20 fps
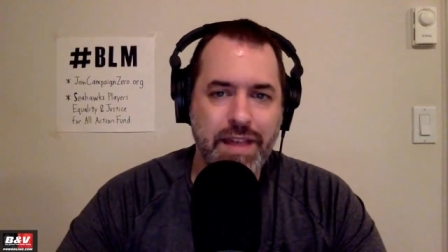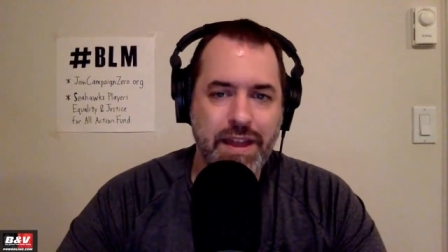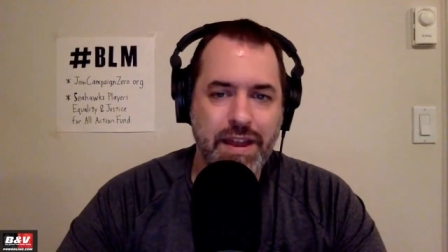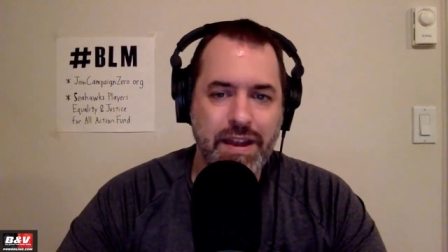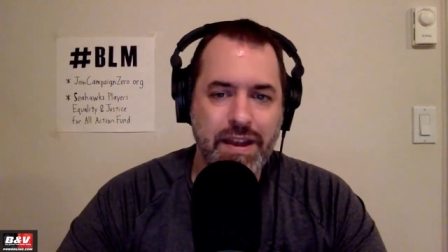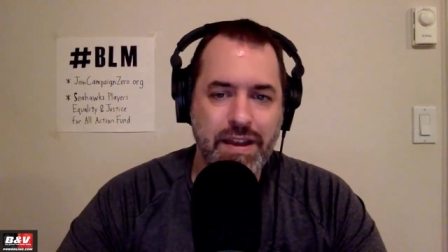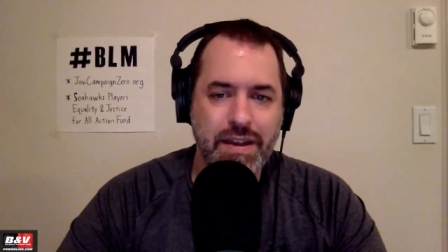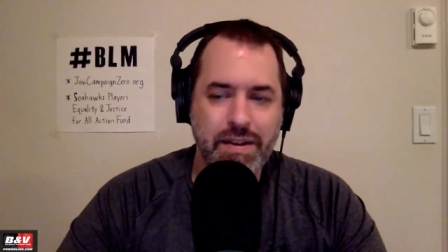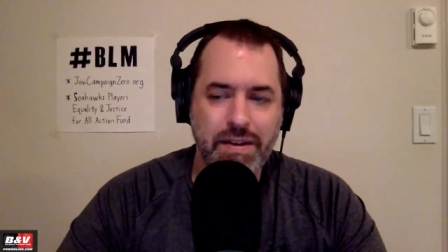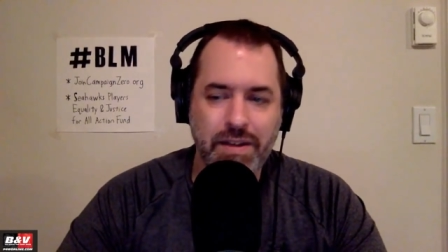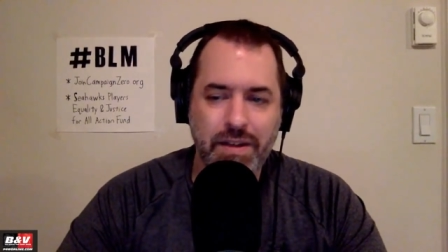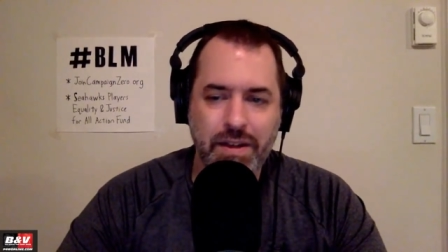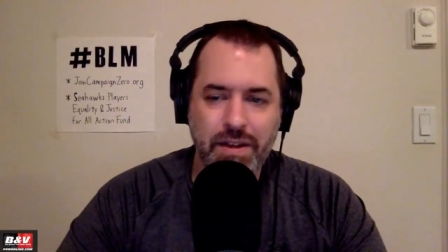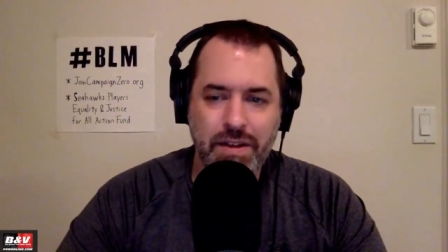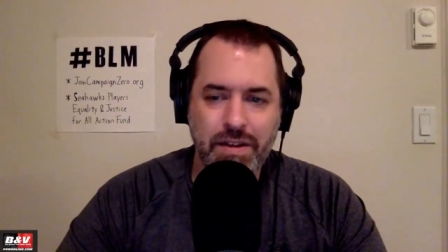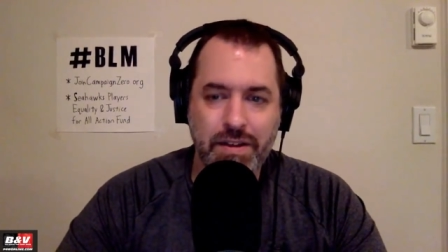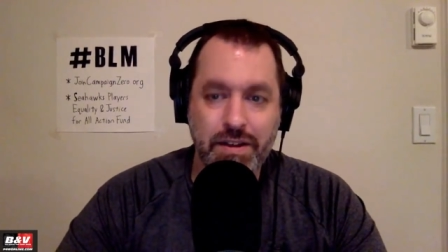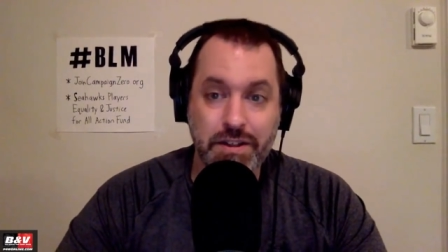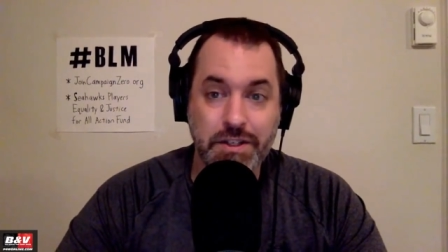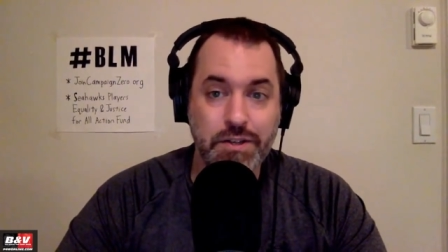and
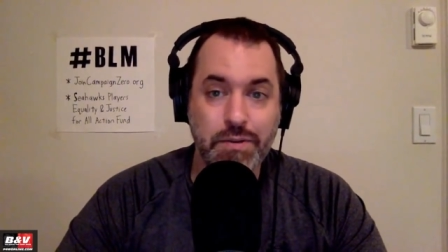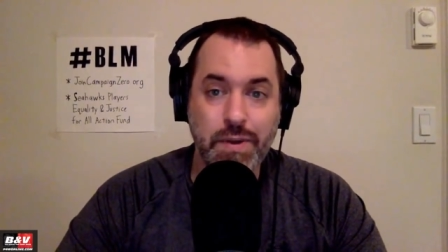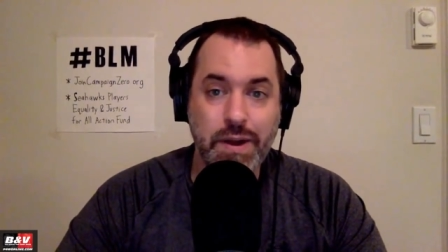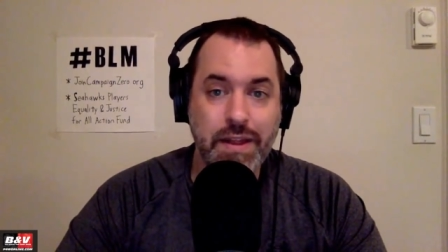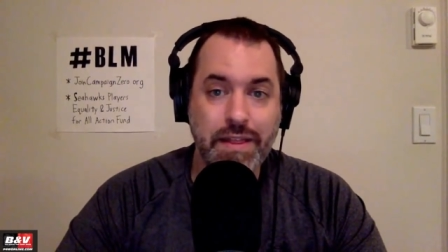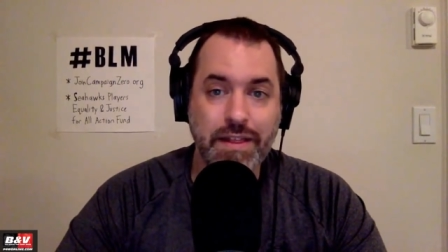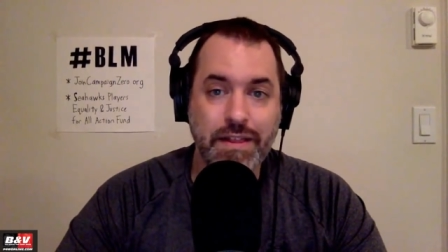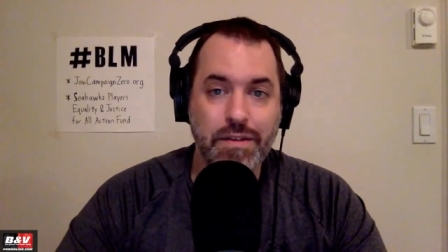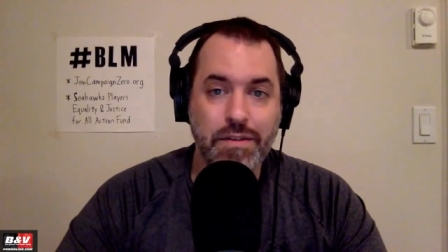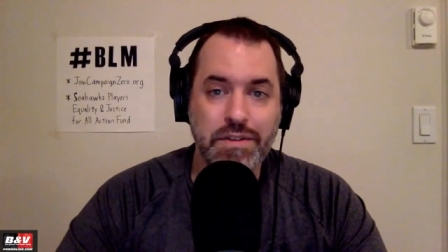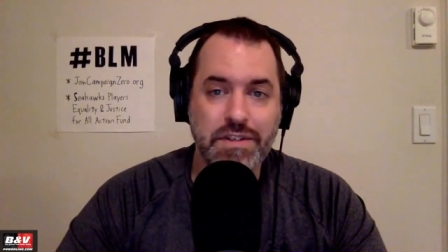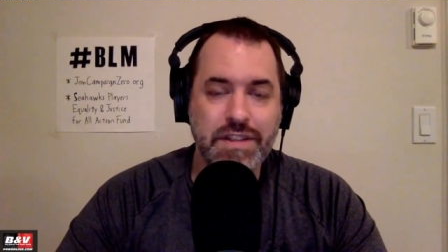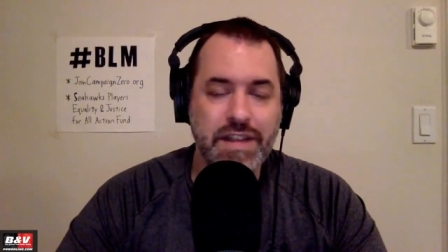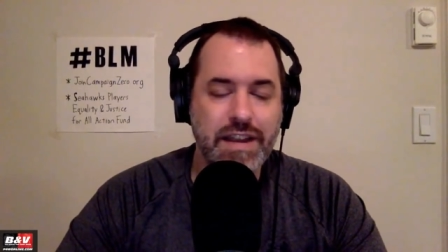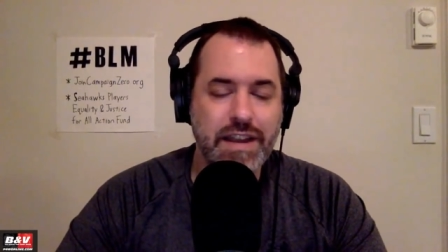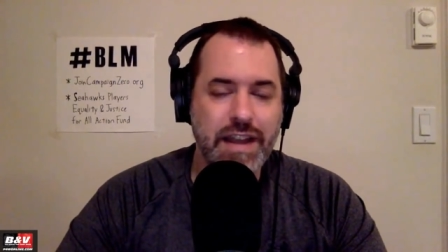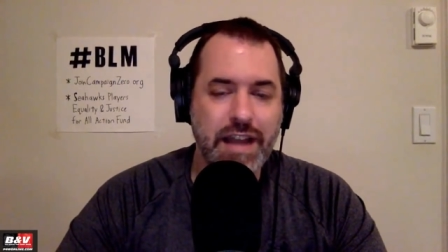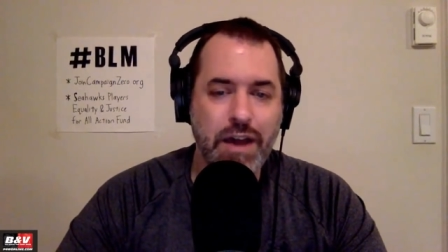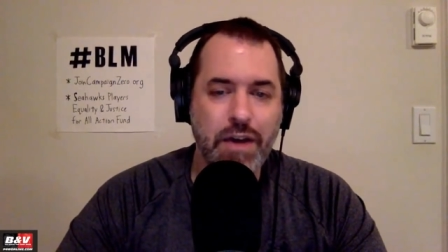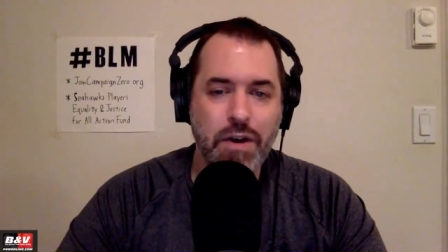doesn't do anything close to that
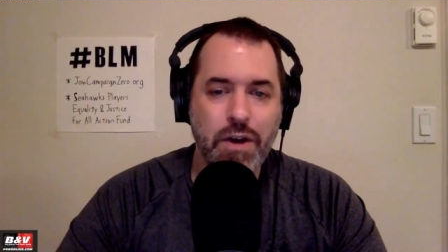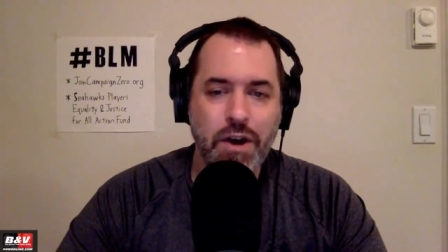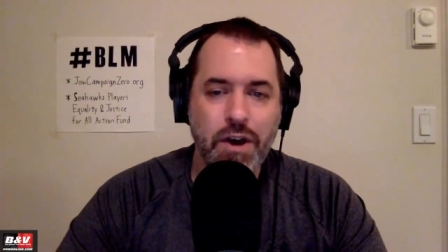now.